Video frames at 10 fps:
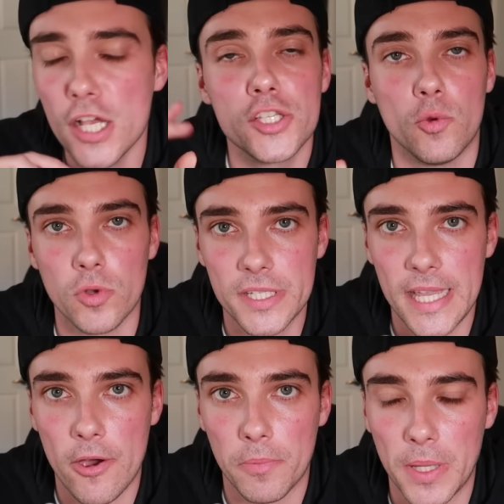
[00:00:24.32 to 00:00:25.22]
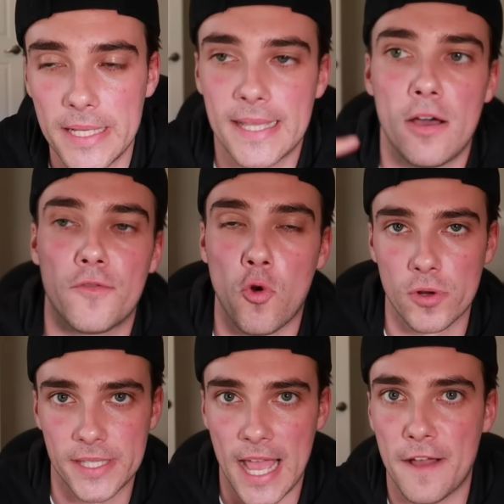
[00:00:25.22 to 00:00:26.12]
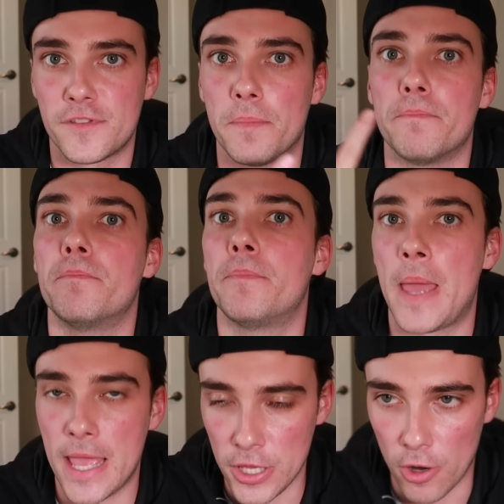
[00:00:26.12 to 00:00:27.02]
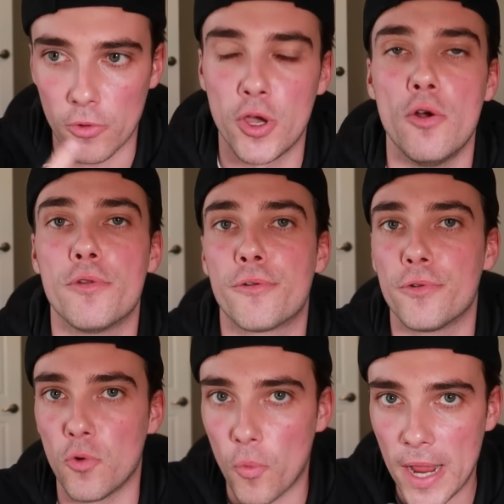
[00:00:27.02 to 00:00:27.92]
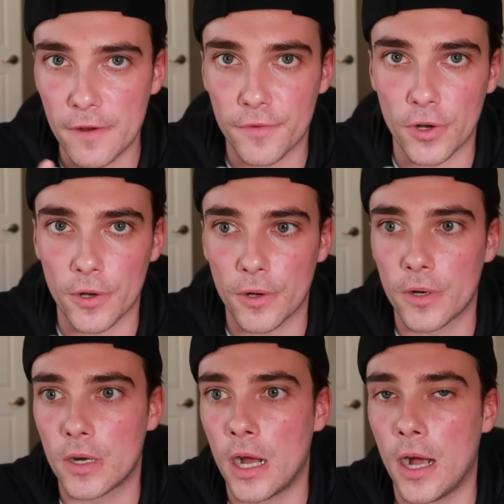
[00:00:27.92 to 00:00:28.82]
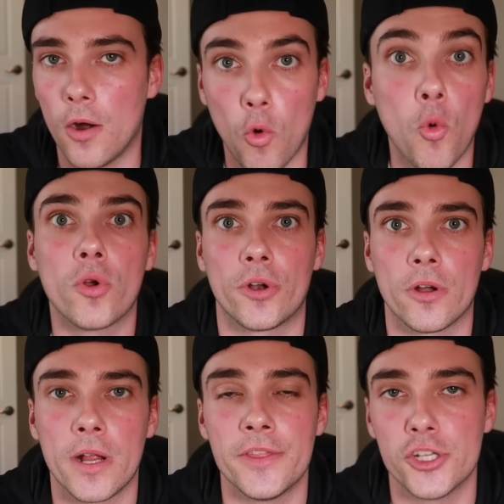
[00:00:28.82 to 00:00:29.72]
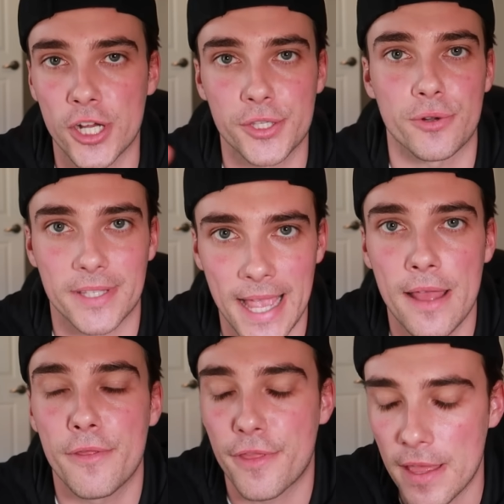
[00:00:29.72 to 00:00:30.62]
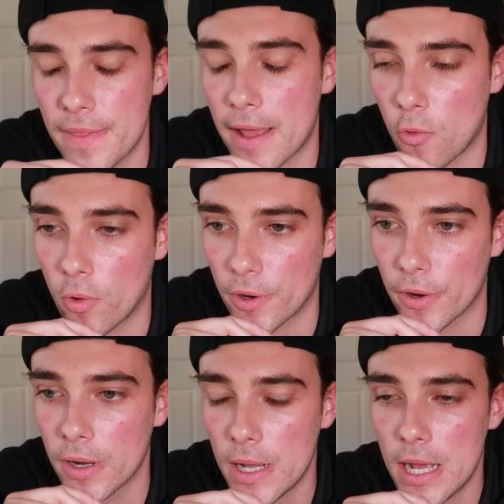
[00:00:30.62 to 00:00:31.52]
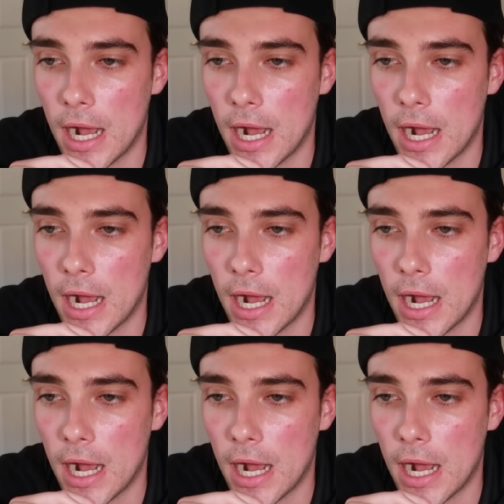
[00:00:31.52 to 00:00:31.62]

So we'll see how it plays out. Of course, they have to, you know, go through the waiver order, and the Jets are 10th in that order.